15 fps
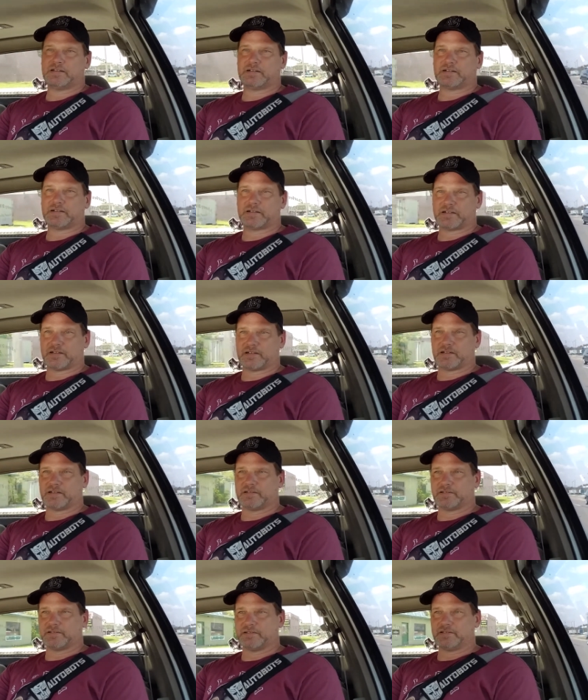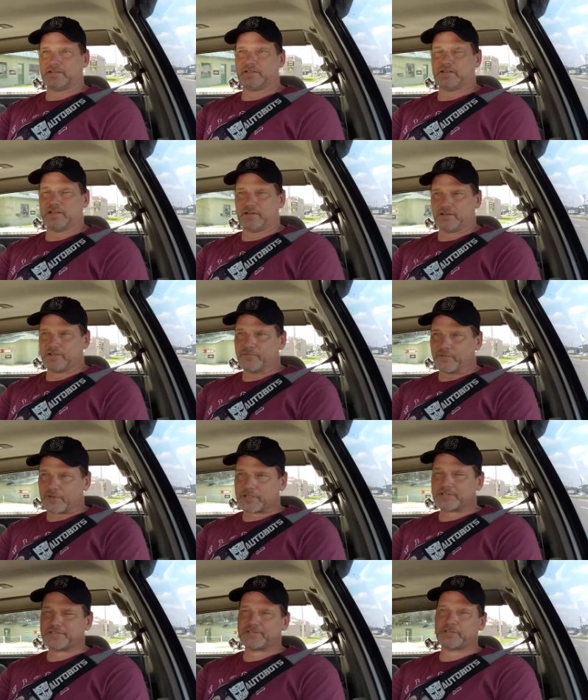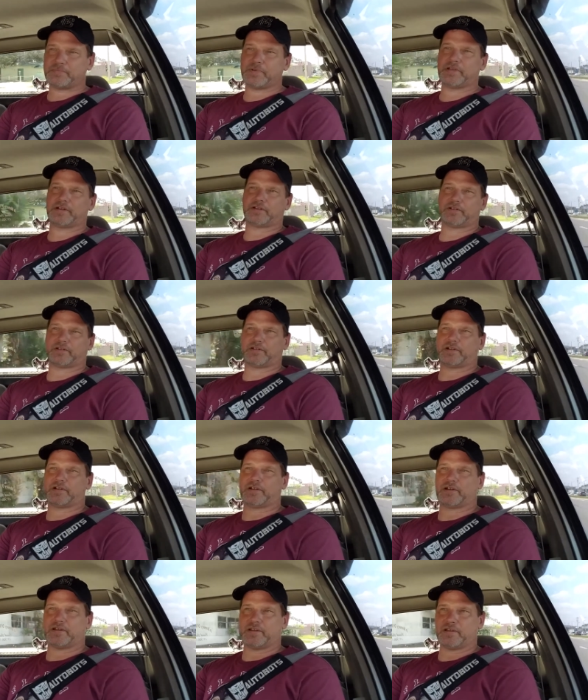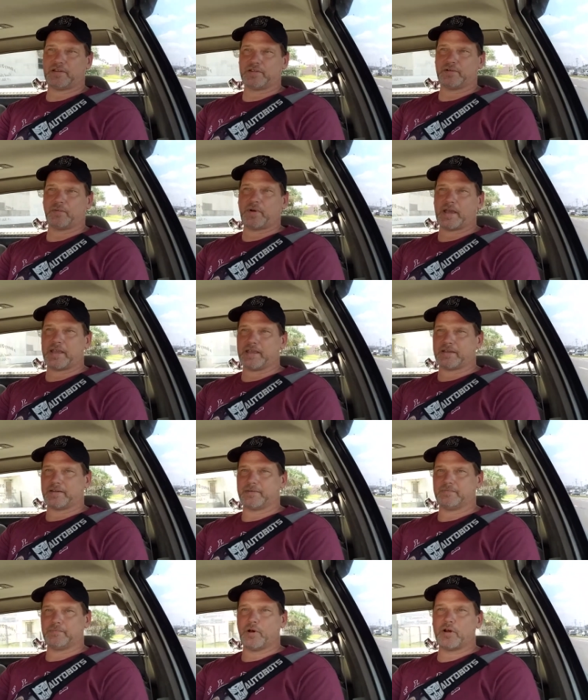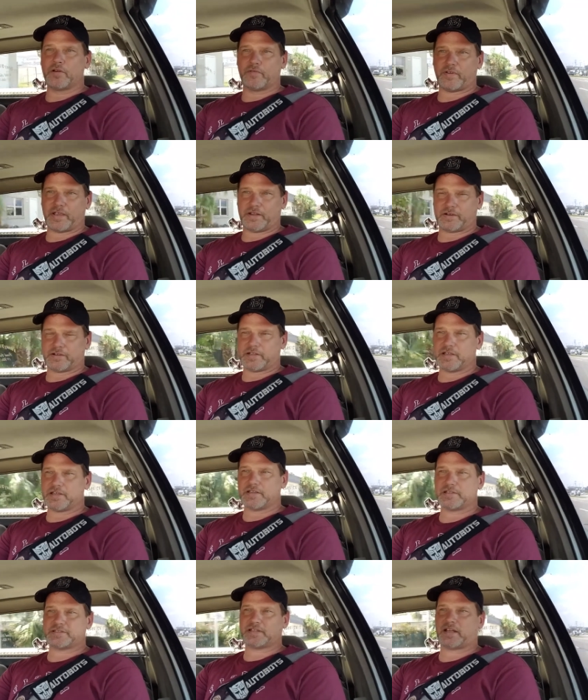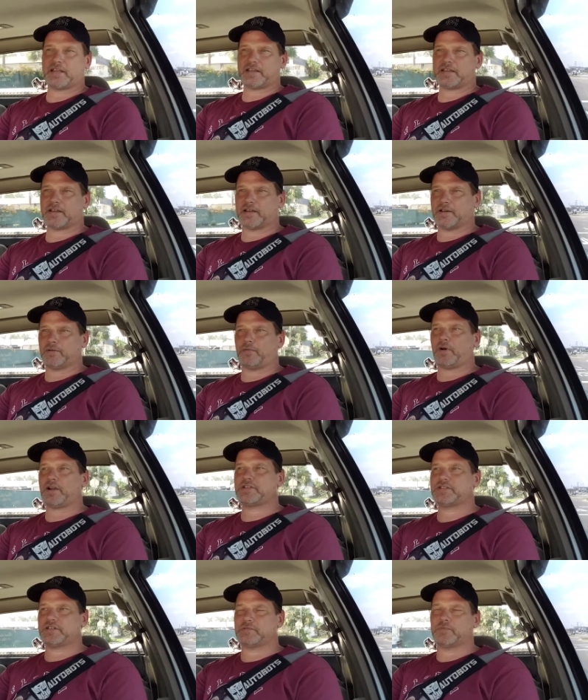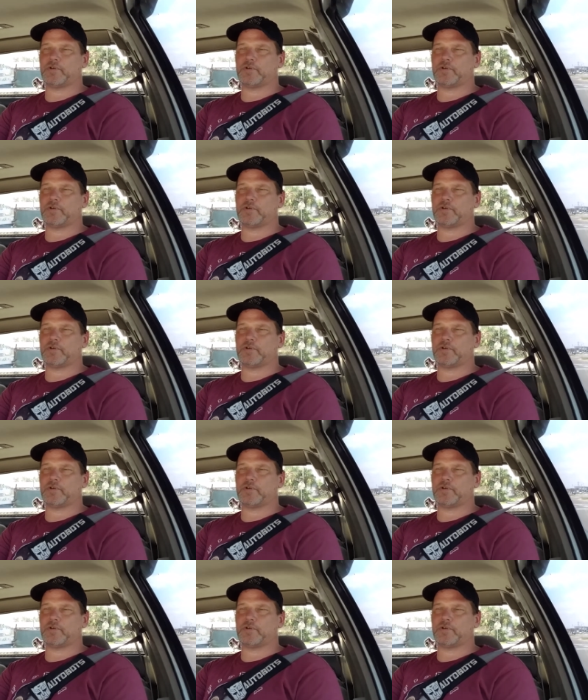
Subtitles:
are you know, verses to me are in a way a motivator. It's like watching a